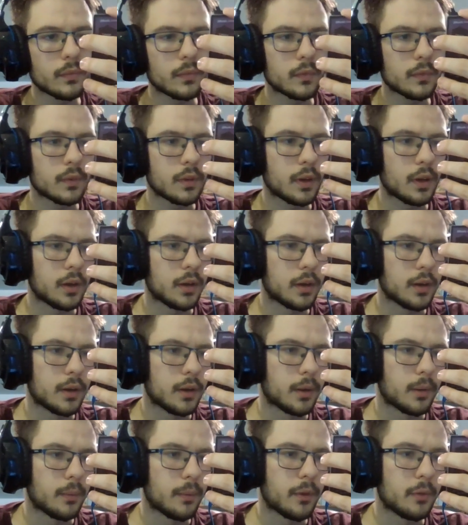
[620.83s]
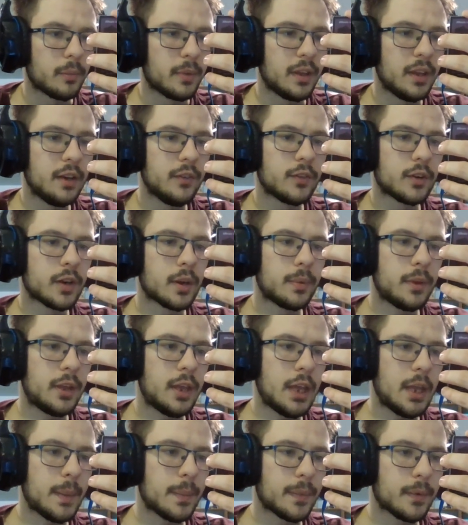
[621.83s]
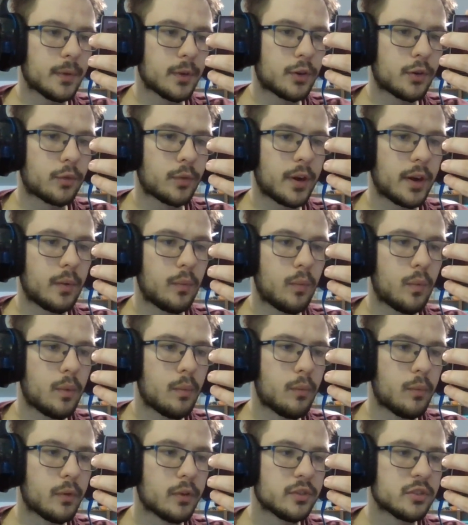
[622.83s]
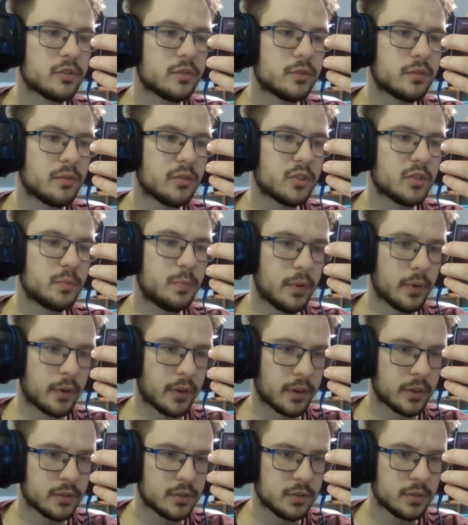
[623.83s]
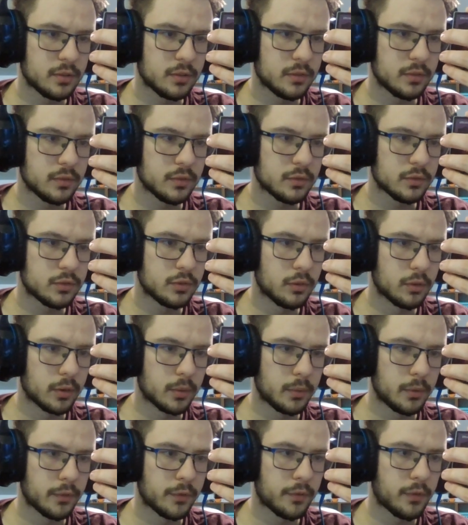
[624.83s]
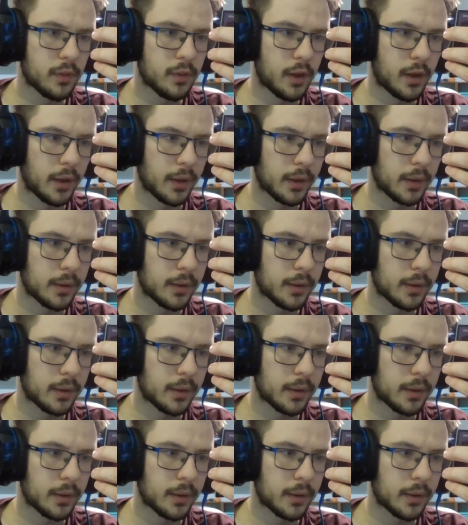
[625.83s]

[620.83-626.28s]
At the beginning of your upkeep, create a 1/1 spirit token with flying.